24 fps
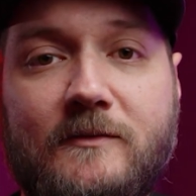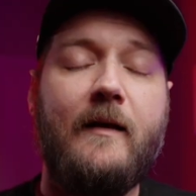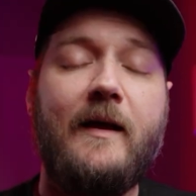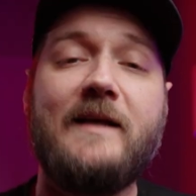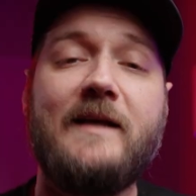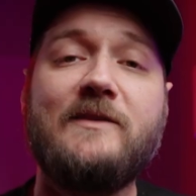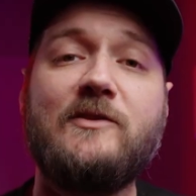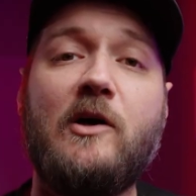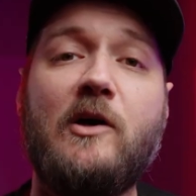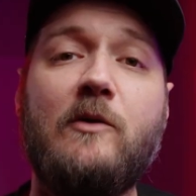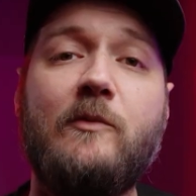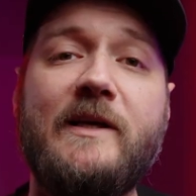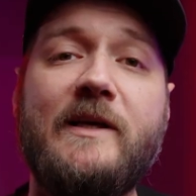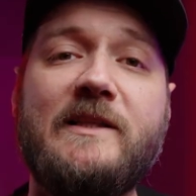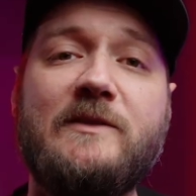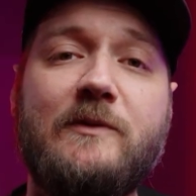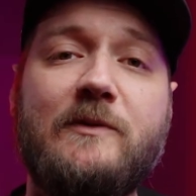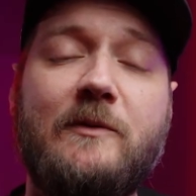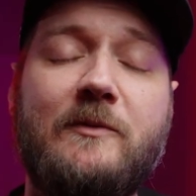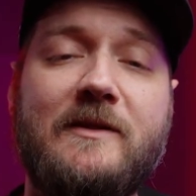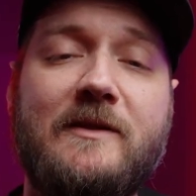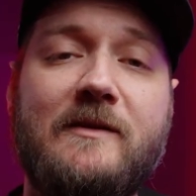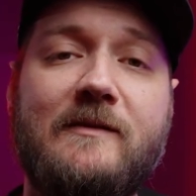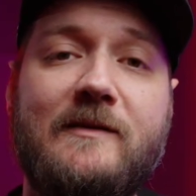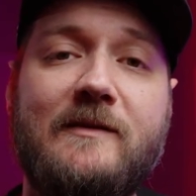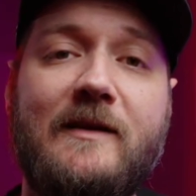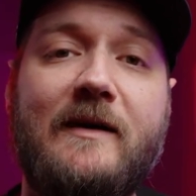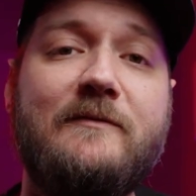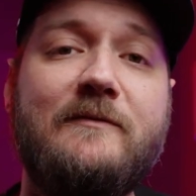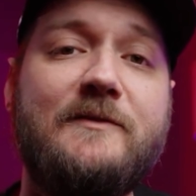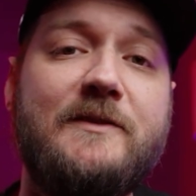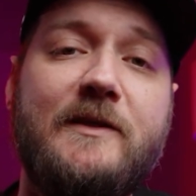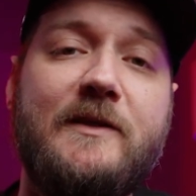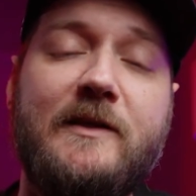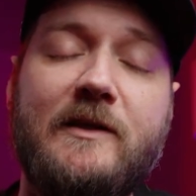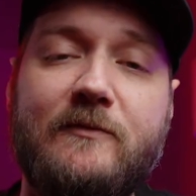As always, we would
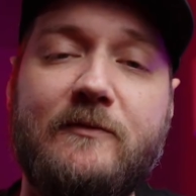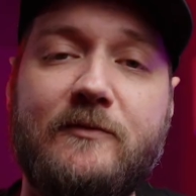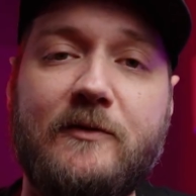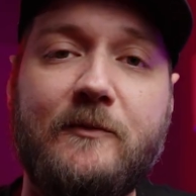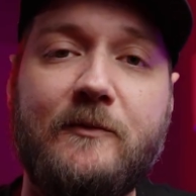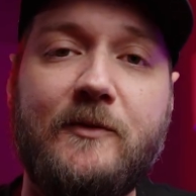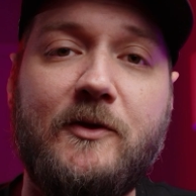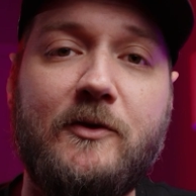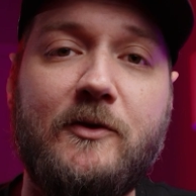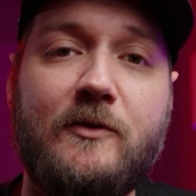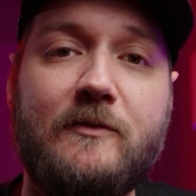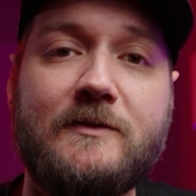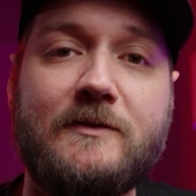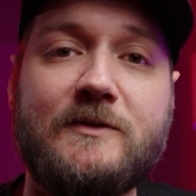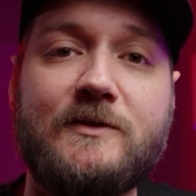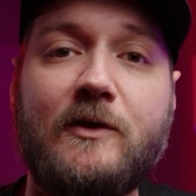love to hear from you,